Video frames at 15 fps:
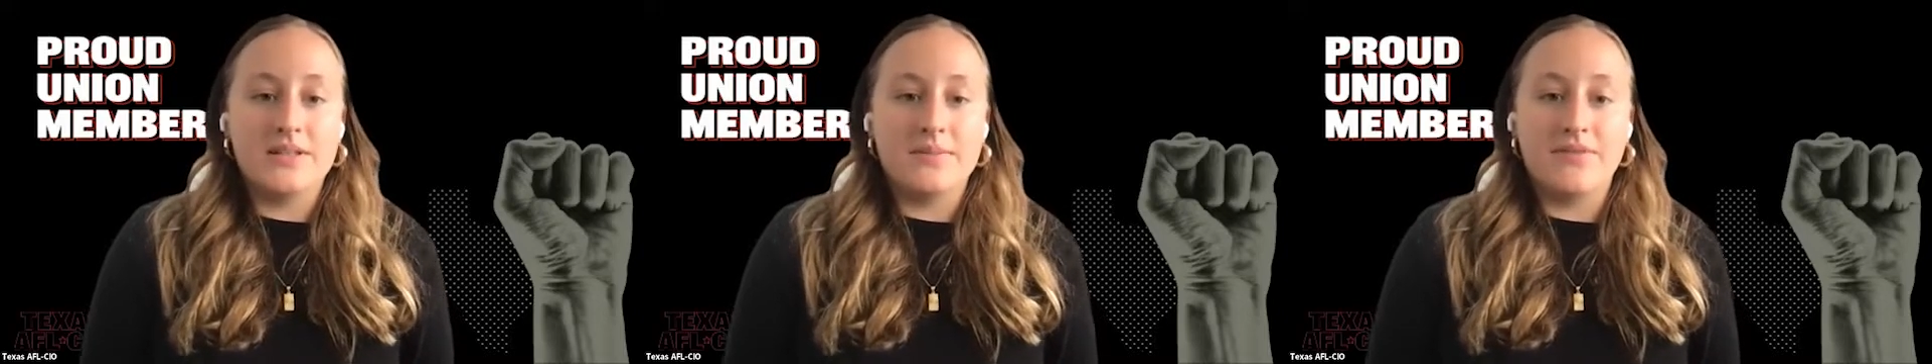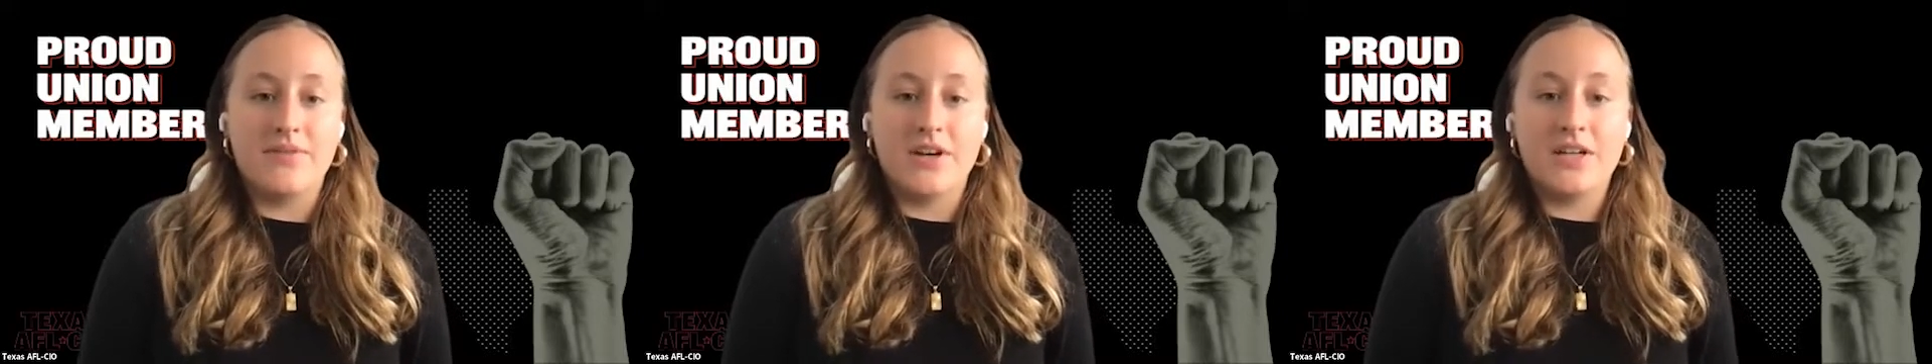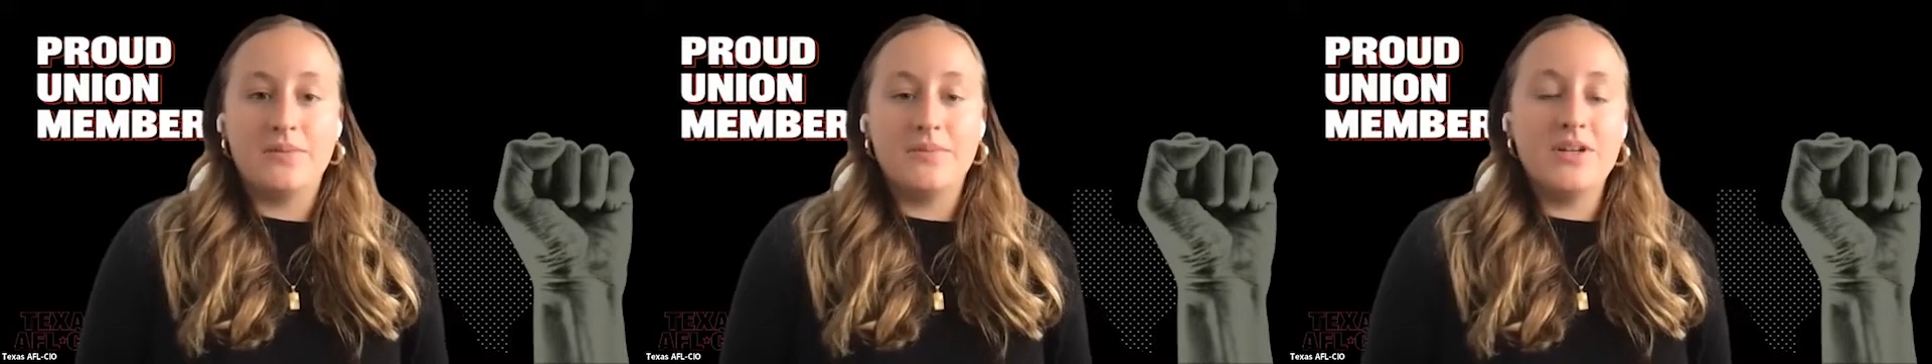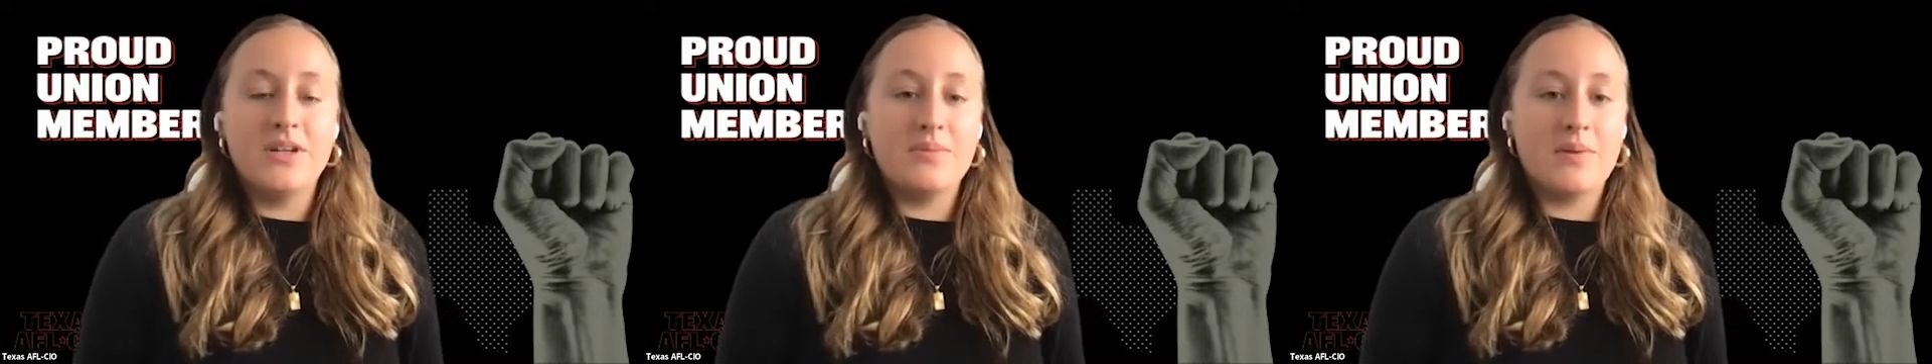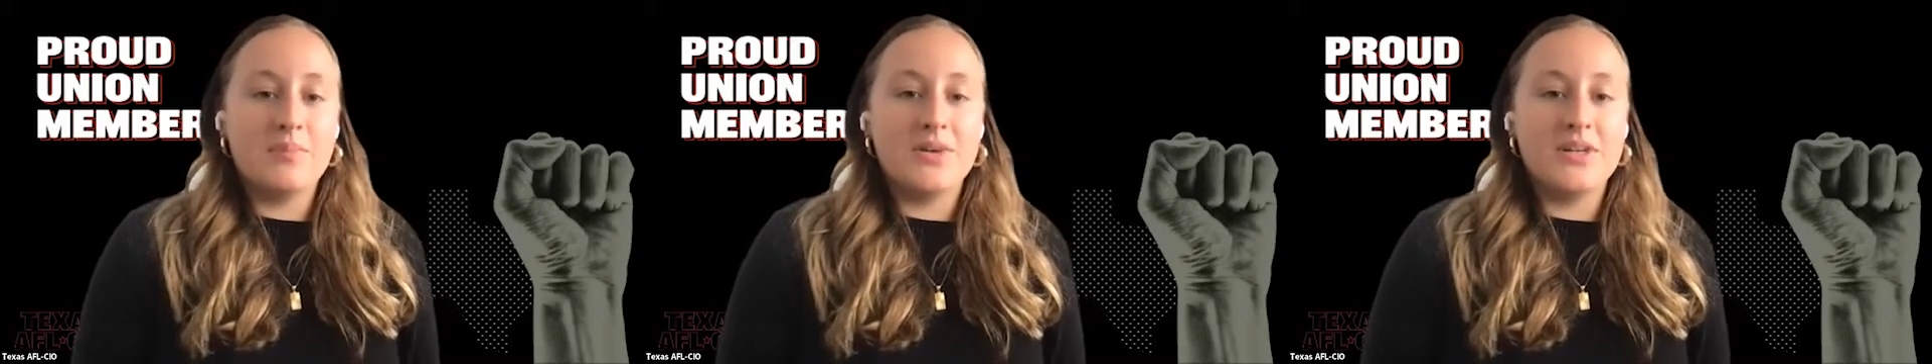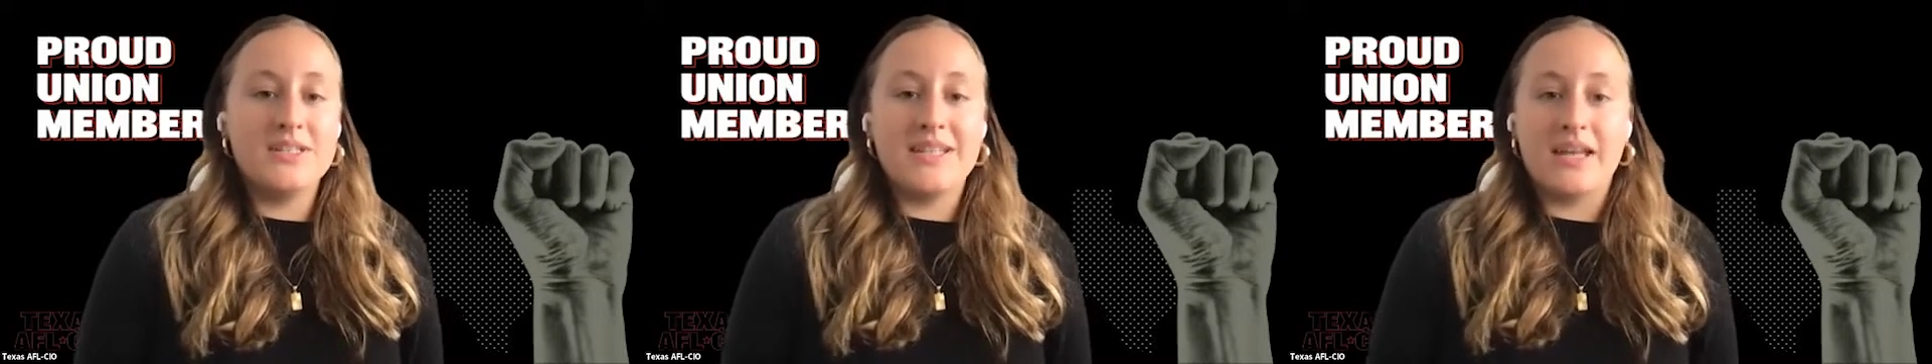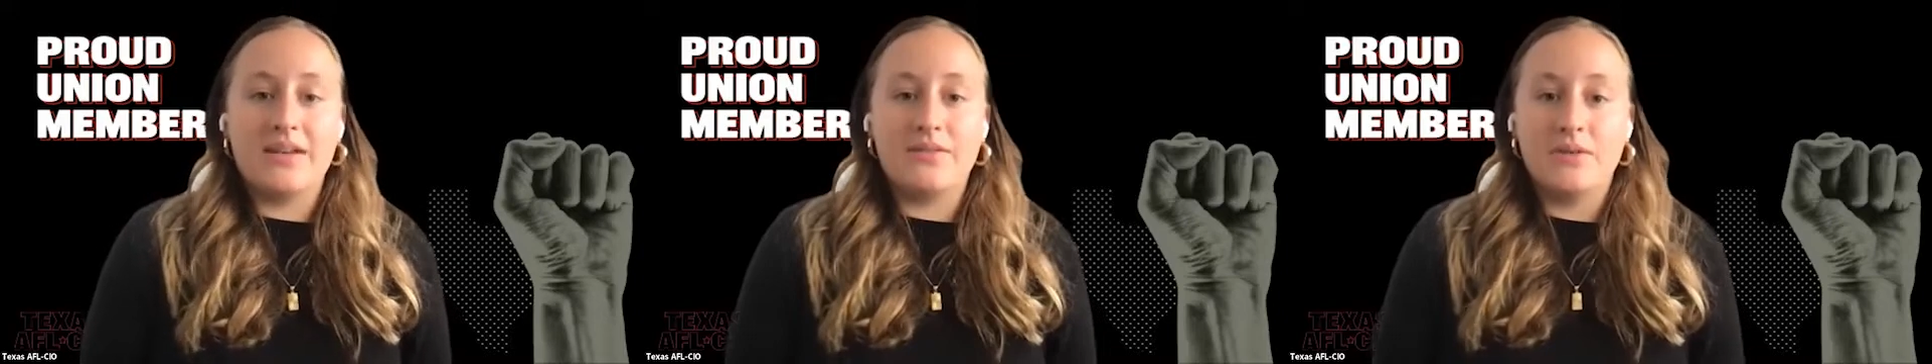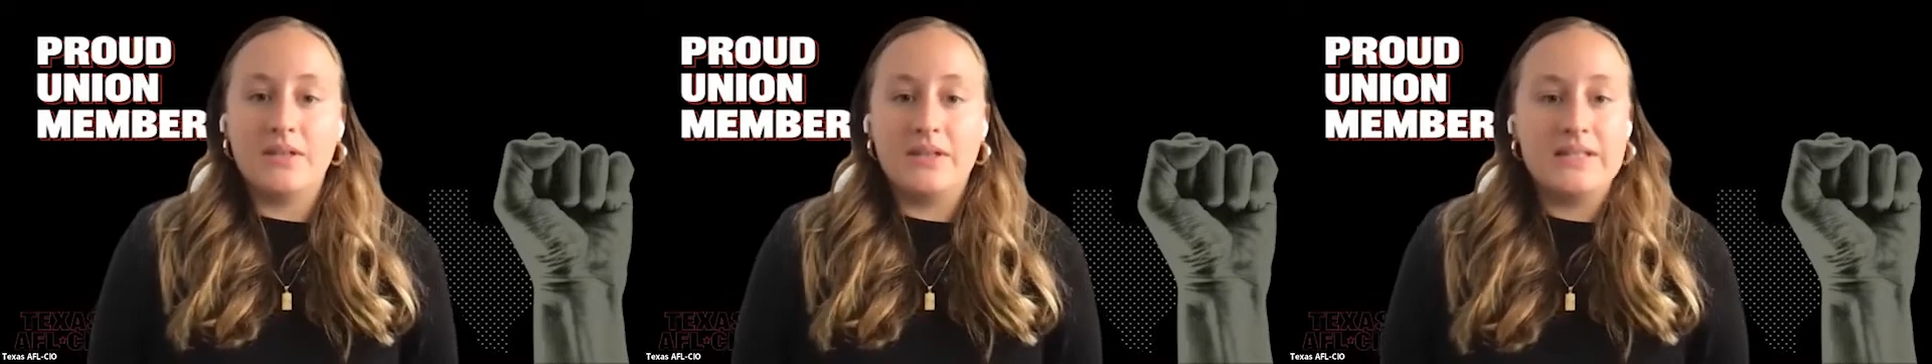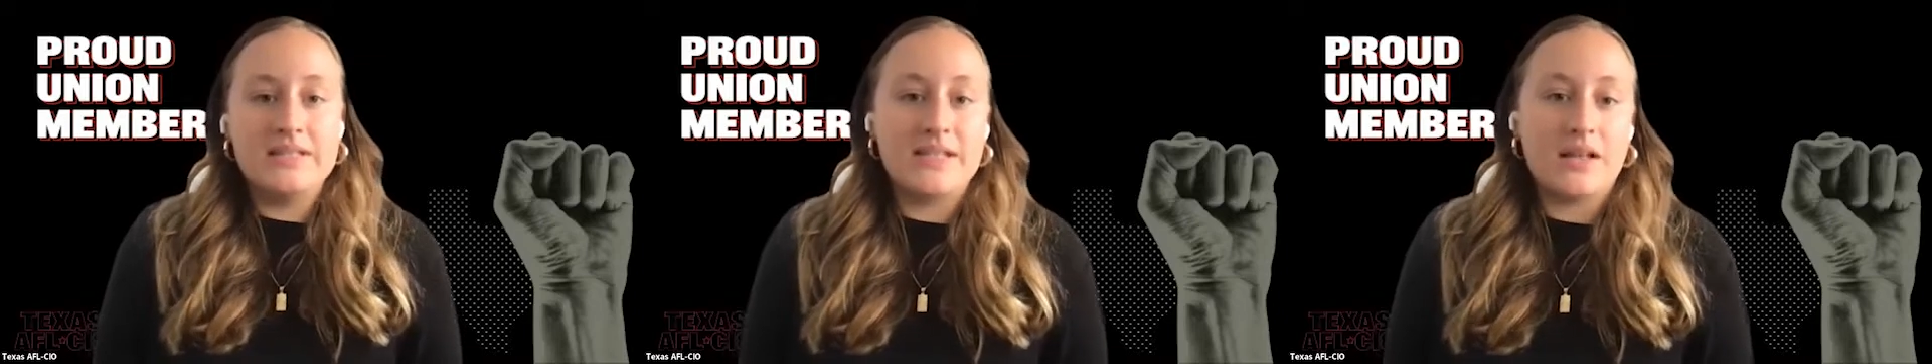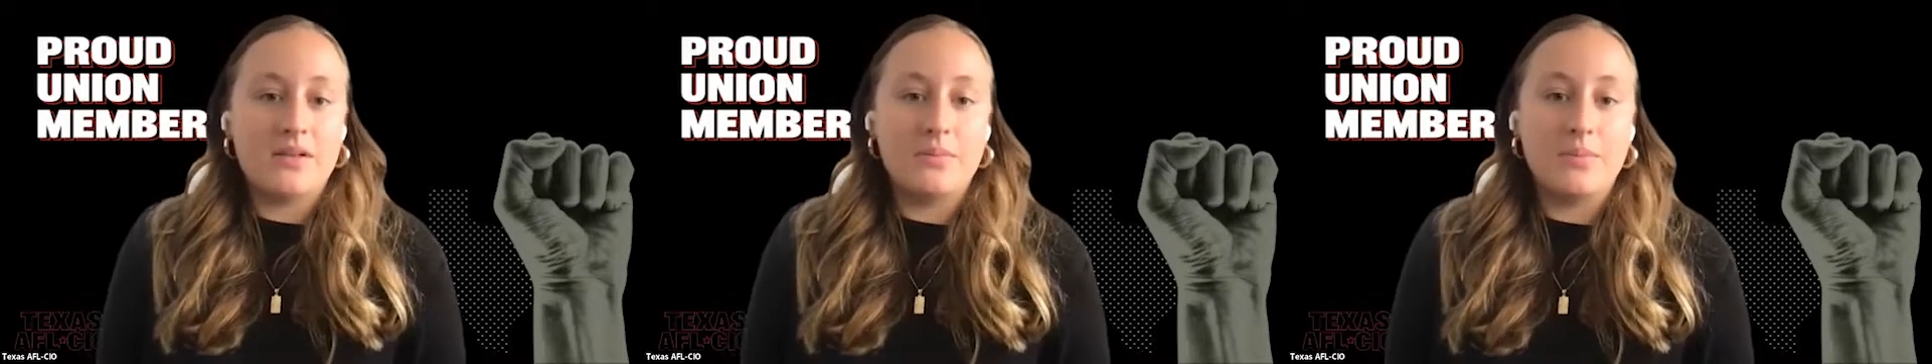some of our community members and really
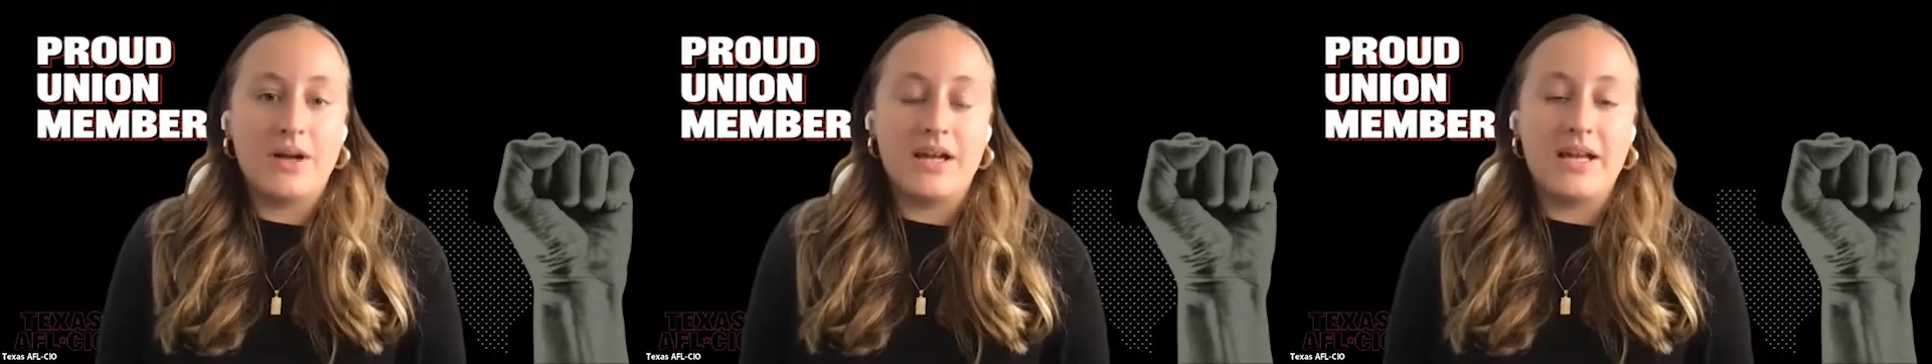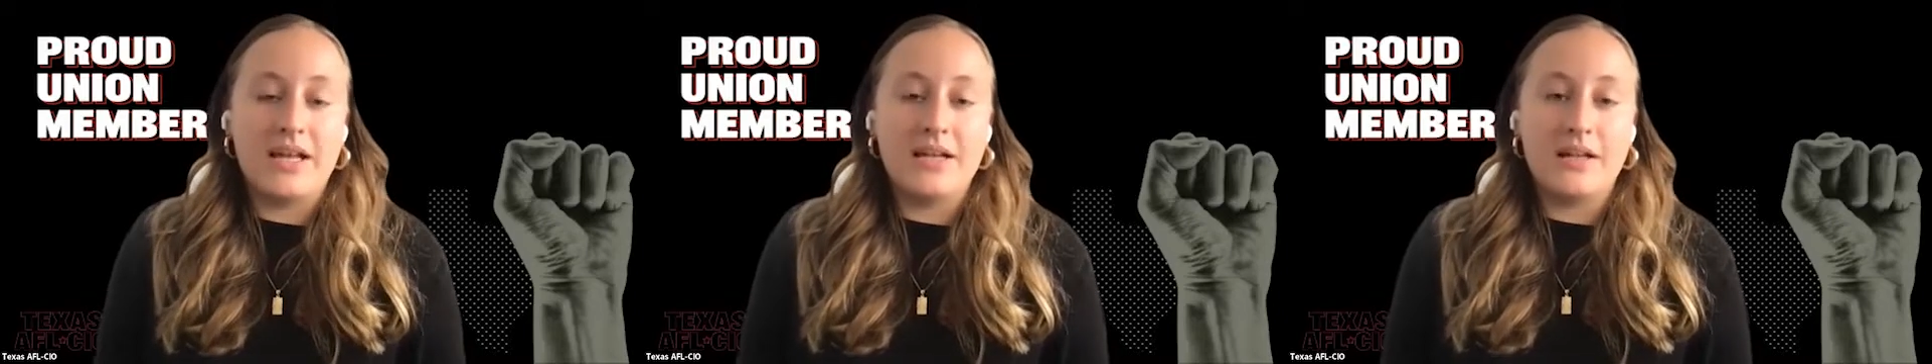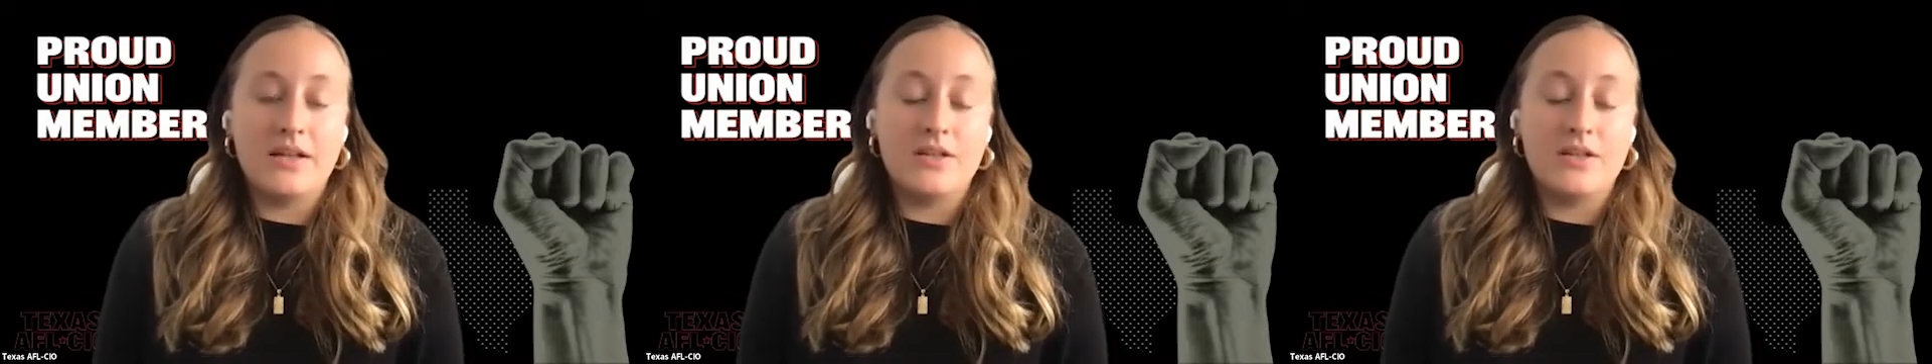celebrate